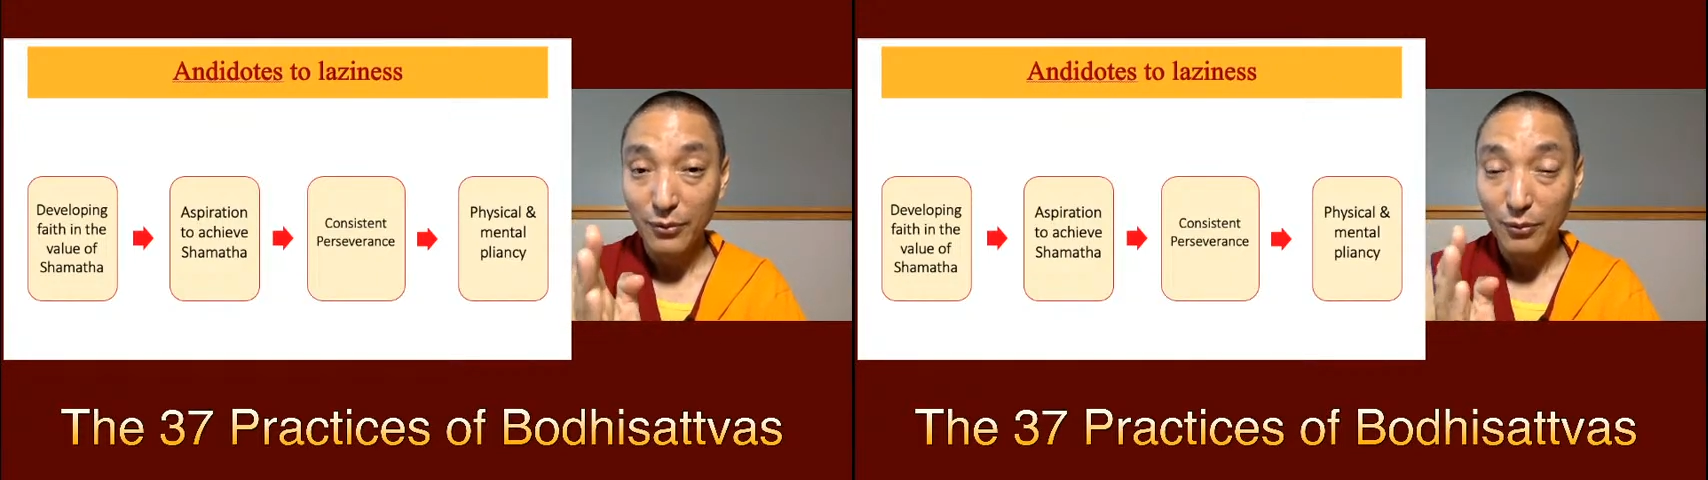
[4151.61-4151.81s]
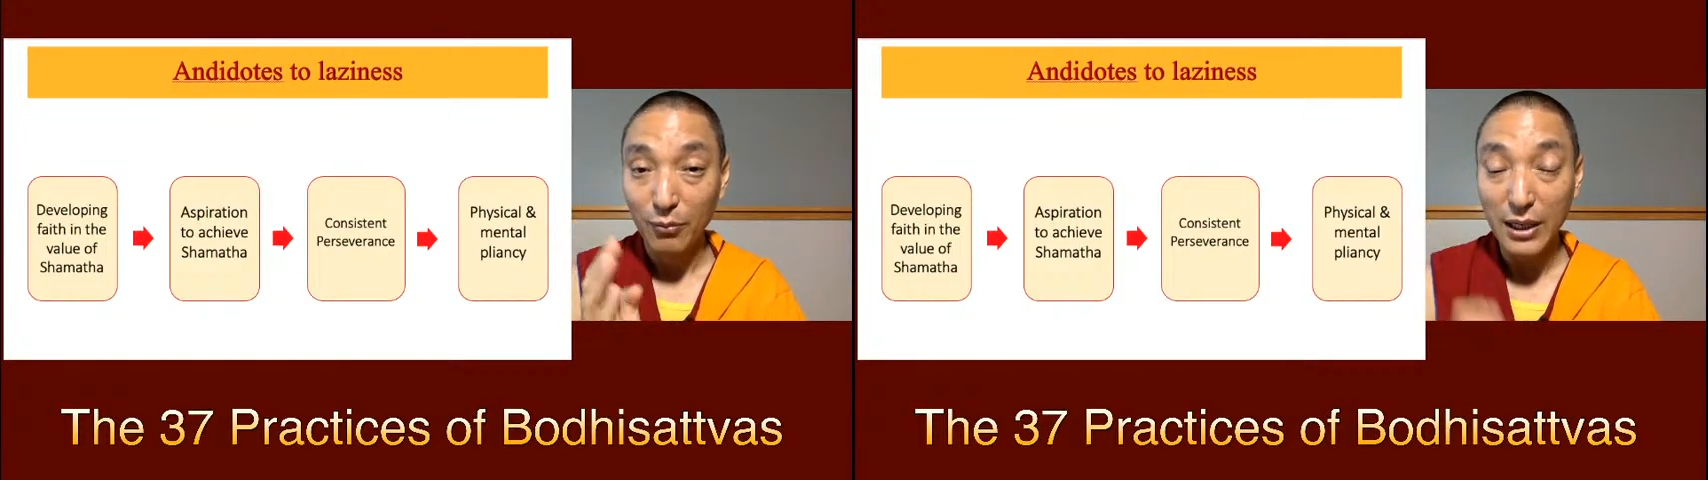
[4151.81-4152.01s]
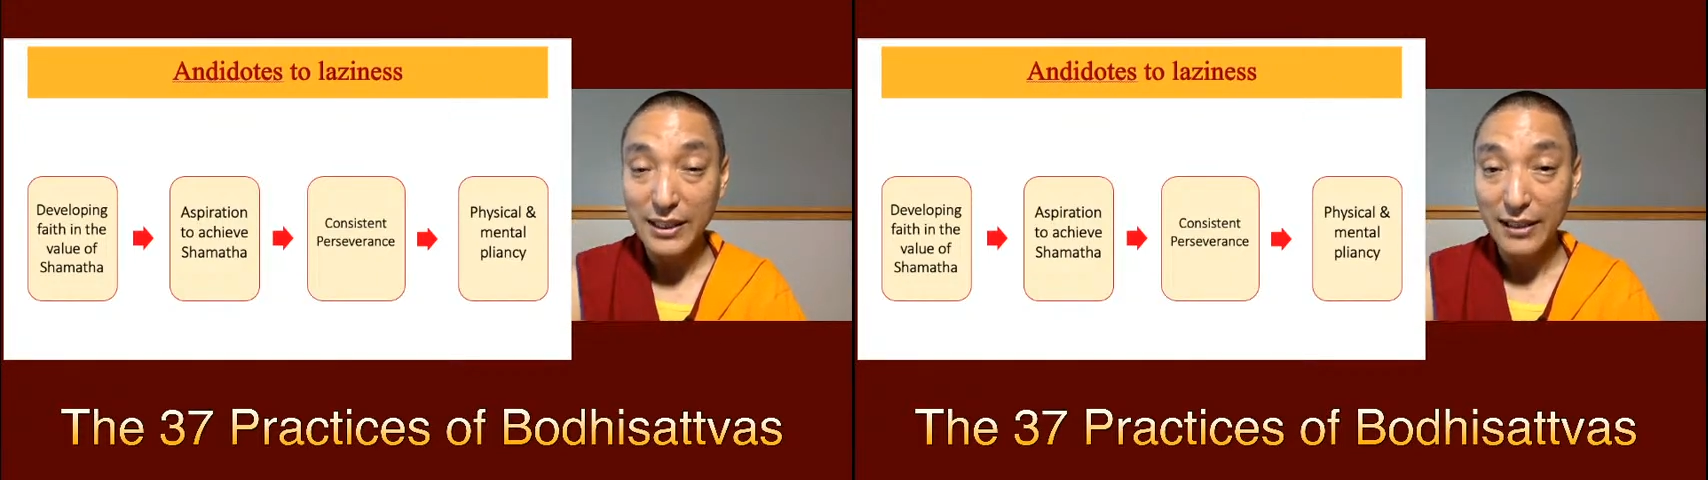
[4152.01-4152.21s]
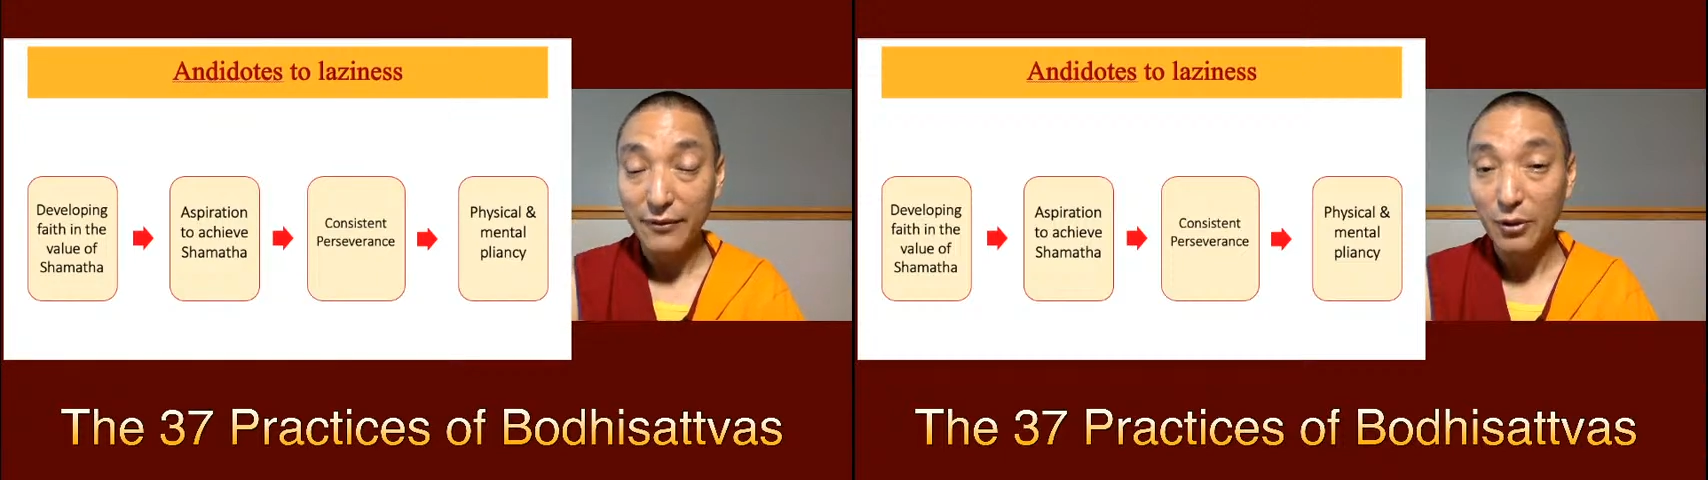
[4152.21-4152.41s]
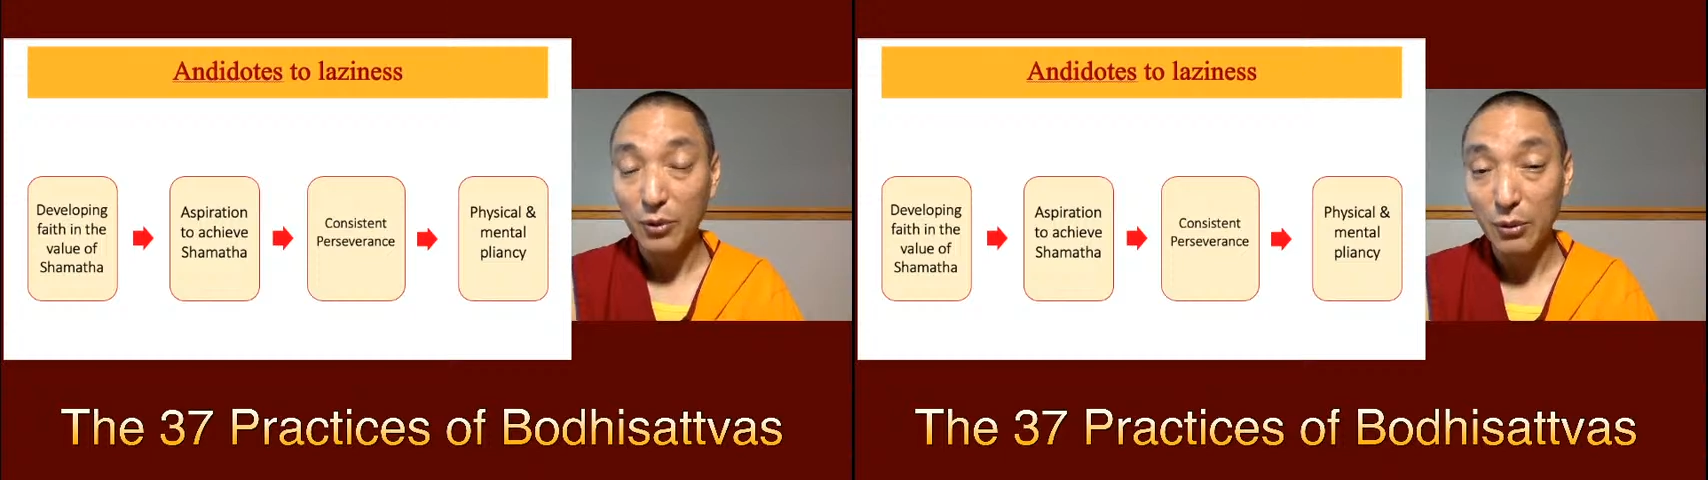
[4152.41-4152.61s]
whatever
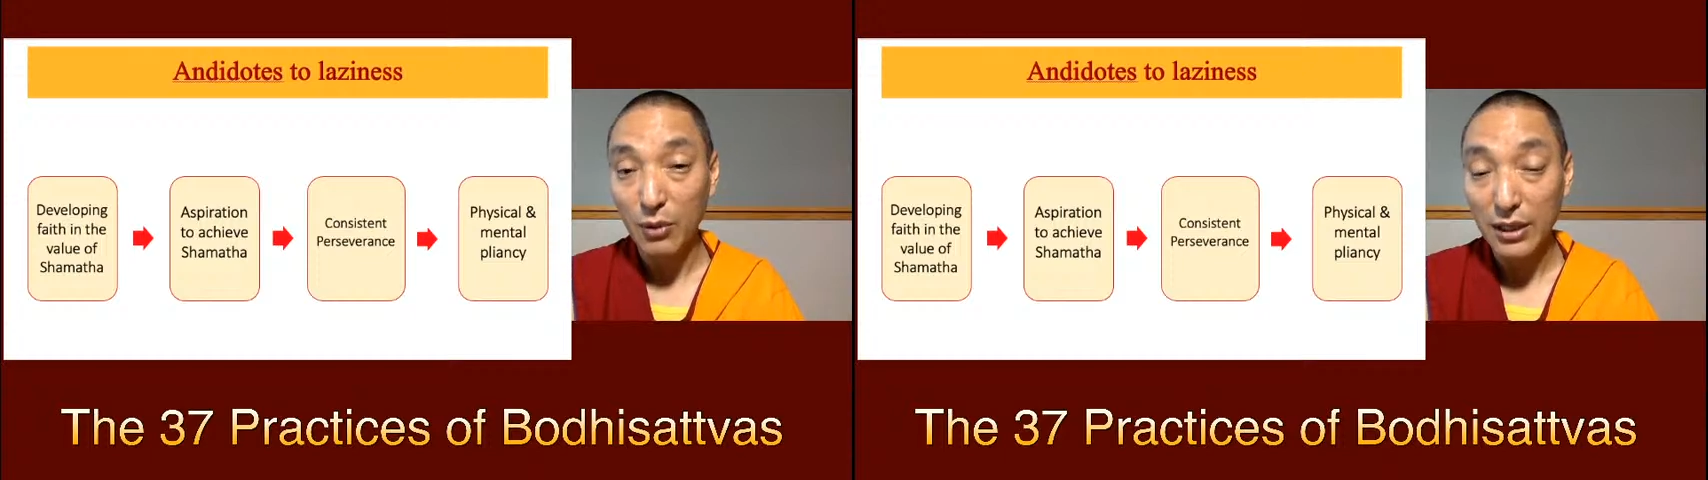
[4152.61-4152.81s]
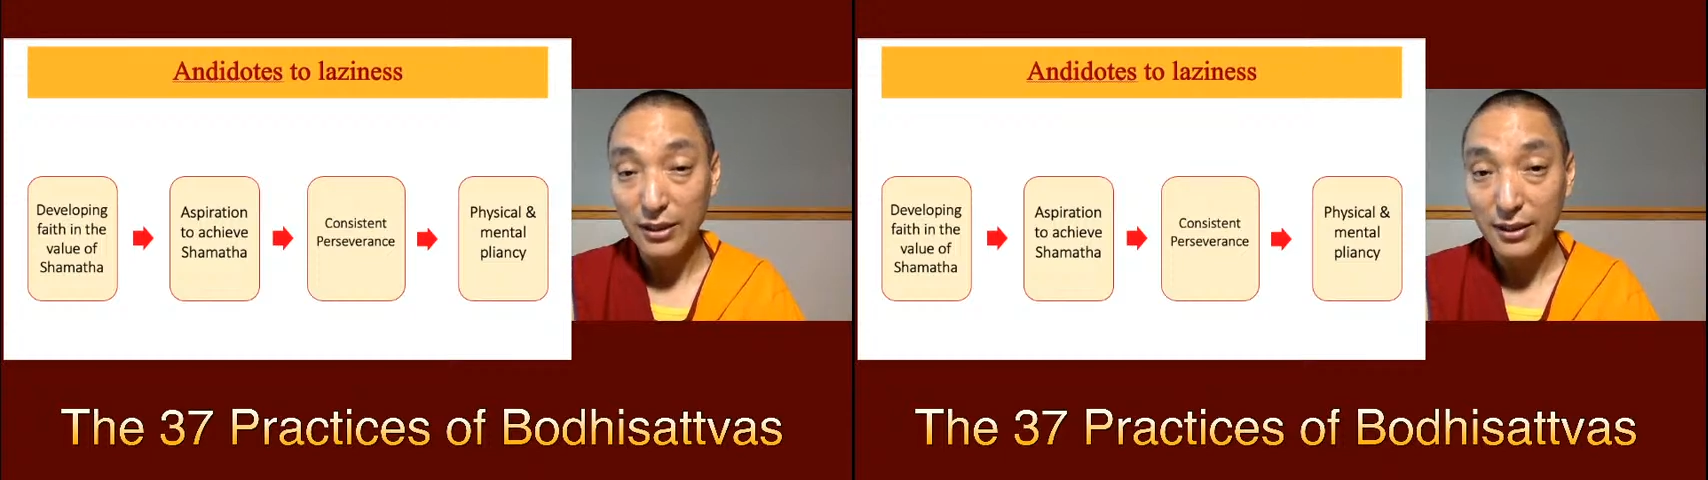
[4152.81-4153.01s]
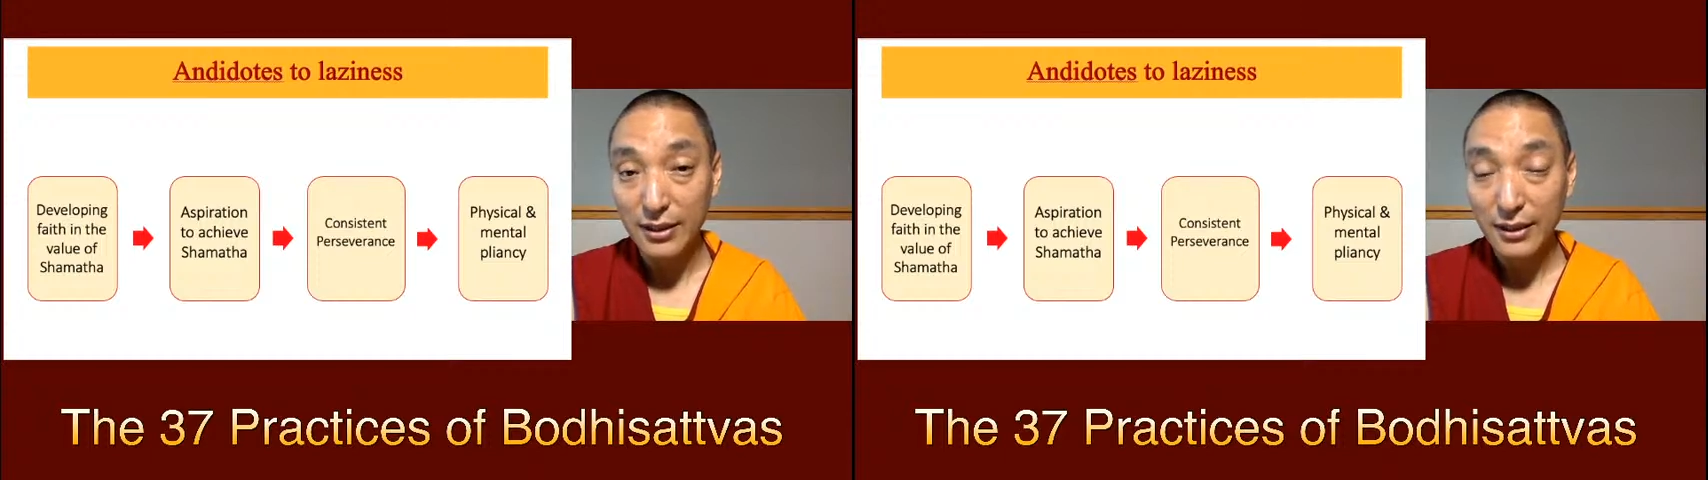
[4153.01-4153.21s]
we want.